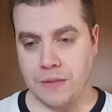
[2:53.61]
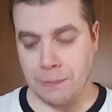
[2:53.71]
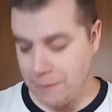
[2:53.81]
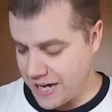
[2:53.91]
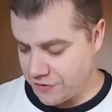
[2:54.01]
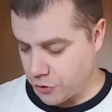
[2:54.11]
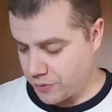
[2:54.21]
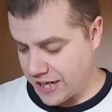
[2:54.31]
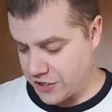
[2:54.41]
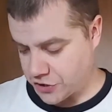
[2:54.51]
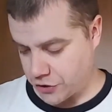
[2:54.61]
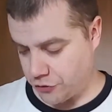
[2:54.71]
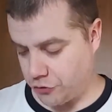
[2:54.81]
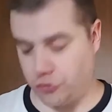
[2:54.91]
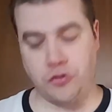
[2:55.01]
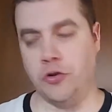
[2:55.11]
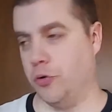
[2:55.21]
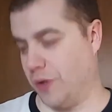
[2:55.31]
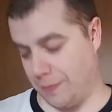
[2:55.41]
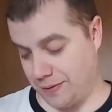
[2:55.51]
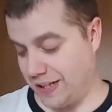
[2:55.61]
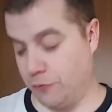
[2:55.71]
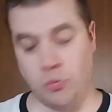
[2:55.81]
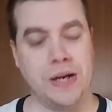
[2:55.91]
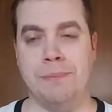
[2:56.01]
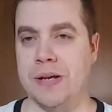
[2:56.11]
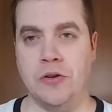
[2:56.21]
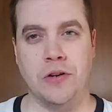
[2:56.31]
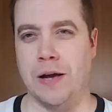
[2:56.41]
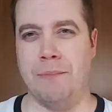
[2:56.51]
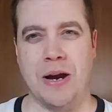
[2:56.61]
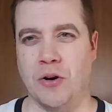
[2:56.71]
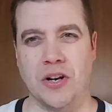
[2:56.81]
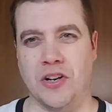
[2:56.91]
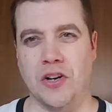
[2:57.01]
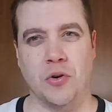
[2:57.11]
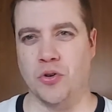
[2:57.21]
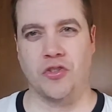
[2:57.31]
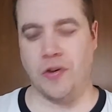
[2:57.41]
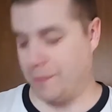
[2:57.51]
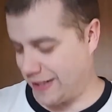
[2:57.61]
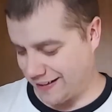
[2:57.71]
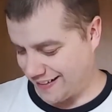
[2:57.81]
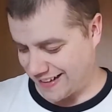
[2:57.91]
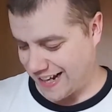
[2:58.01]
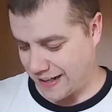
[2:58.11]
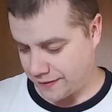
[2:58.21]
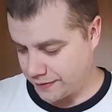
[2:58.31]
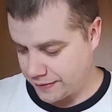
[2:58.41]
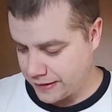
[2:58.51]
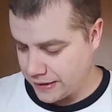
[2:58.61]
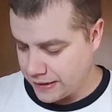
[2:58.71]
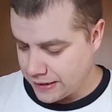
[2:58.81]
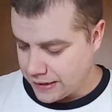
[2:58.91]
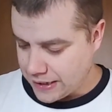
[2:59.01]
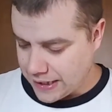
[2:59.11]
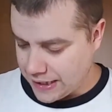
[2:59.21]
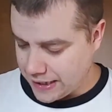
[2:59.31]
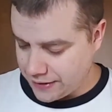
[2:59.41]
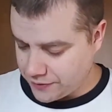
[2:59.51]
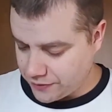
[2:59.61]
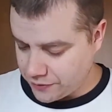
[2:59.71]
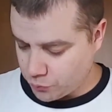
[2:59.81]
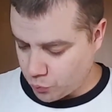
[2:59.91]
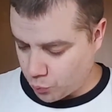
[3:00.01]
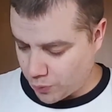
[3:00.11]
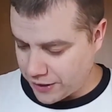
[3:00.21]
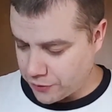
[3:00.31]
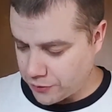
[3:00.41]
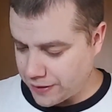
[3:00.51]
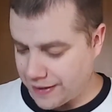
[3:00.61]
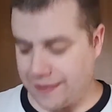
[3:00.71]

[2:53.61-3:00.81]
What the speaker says: made donations to, I believe, Rebuild America or something like that. It's just weird